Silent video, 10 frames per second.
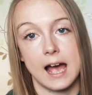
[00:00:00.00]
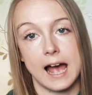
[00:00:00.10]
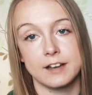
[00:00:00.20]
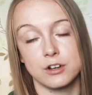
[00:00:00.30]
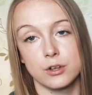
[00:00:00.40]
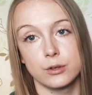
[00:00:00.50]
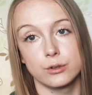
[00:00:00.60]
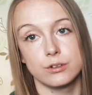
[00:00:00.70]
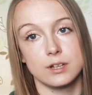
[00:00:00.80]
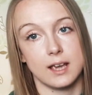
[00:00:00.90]
Add all
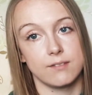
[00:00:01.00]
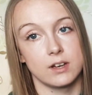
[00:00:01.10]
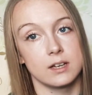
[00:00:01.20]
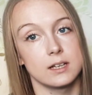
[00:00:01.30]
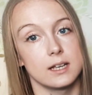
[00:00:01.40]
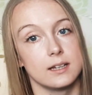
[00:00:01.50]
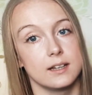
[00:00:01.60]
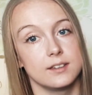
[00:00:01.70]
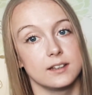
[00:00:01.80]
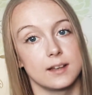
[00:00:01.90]
those together. In
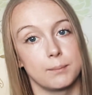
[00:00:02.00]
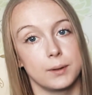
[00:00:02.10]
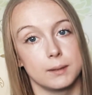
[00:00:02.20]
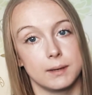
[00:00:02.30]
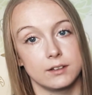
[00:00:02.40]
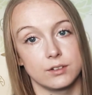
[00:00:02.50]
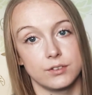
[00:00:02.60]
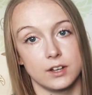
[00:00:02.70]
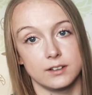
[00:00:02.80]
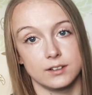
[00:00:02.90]
this example, it makes
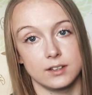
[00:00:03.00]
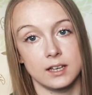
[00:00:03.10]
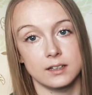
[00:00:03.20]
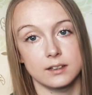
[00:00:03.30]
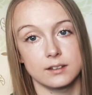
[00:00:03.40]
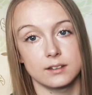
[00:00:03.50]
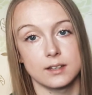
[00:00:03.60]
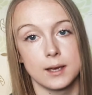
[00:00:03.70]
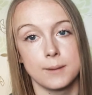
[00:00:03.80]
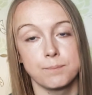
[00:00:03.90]
36.
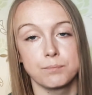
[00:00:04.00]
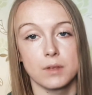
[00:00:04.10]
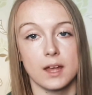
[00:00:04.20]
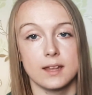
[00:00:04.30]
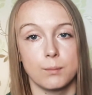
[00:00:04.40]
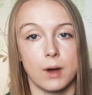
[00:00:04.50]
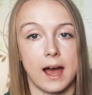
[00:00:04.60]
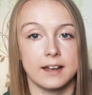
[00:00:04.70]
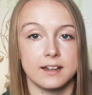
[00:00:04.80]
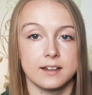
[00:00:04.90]
And then we're
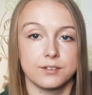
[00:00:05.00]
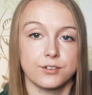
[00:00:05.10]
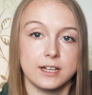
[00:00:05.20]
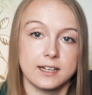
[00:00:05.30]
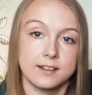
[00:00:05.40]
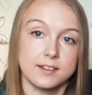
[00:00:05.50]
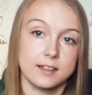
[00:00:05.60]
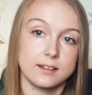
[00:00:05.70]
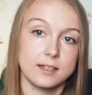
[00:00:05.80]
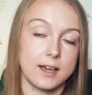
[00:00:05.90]
adding the 3 and the
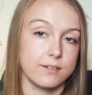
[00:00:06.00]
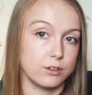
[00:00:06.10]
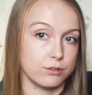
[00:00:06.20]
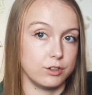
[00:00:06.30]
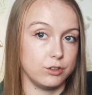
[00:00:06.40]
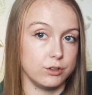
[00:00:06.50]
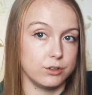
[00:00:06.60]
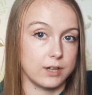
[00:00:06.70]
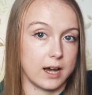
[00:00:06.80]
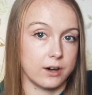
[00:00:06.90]
6 together to reduce
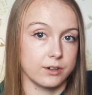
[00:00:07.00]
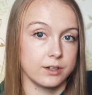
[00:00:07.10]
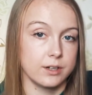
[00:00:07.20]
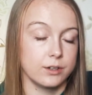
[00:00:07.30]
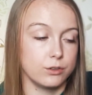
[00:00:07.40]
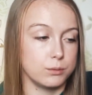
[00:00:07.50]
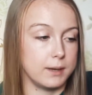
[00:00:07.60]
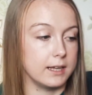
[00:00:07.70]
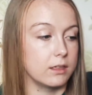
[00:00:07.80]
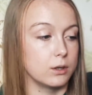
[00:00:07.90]
down to
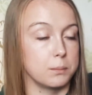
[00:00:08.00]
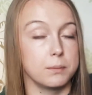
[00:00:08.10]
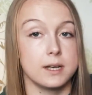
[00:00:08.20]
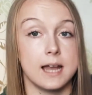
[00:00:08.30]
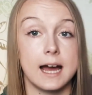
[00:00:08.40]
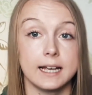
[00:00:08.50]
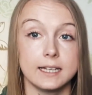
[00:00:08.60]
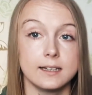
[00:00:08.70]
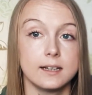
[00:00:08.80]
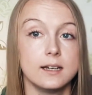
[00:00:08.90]
make the number
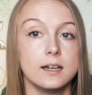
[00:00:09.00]
9.